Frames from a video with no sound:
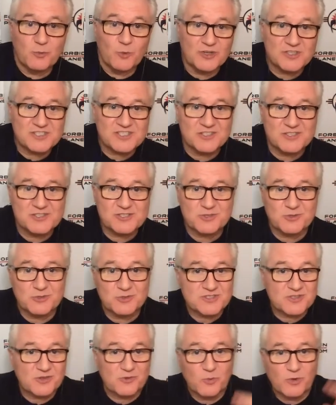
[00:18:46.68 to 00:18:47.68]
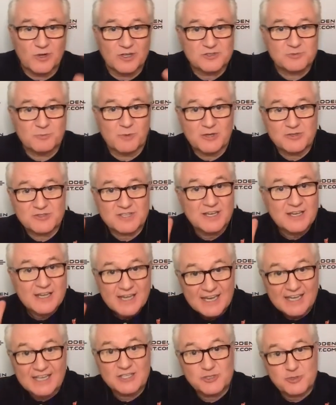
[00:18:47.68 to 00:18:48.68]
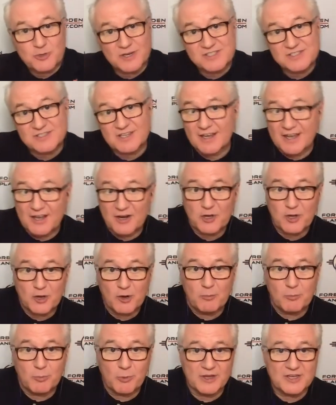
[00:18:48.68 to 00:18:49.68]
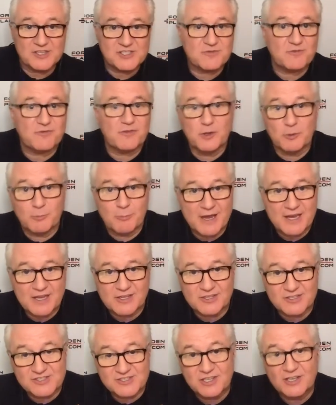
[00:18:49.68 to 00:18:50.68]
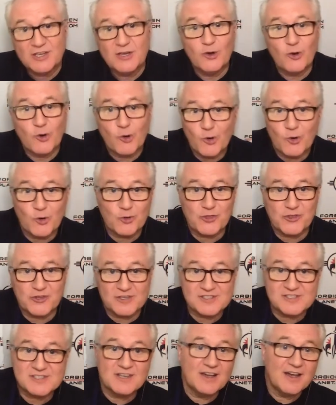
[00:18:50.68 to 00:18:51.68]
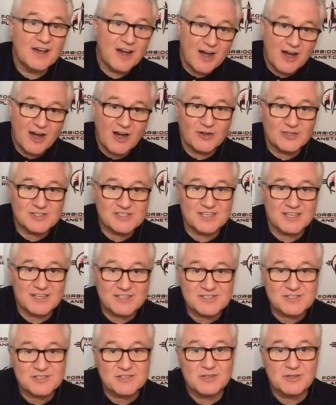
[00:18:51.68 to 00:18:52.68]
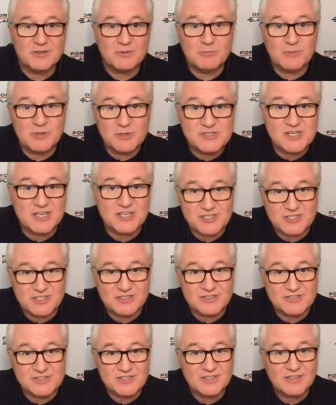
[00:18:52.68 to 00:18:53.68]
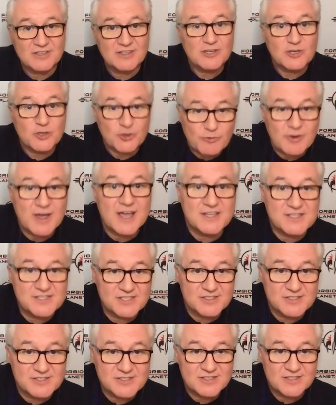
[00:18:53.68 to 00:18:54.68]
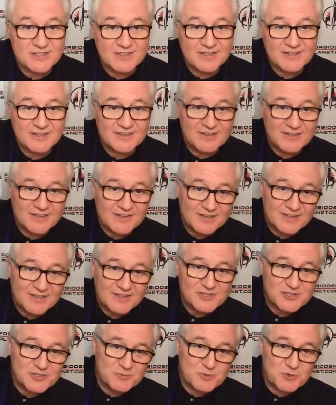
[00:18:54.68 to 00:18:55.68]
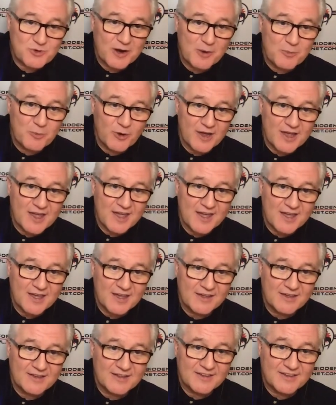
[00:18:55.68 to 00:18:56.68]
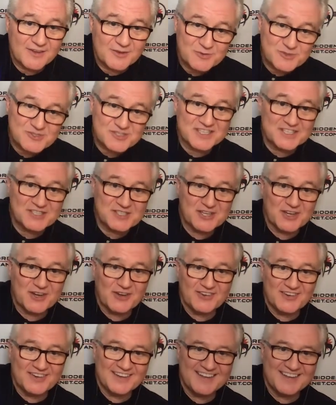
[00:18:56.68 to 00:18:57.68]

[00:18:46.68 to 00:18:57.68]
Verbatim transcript: watching us talk to the world's most interesting and accomplished filmmakers, authors, artists, musicians, creators, subscribe right here. See you soon.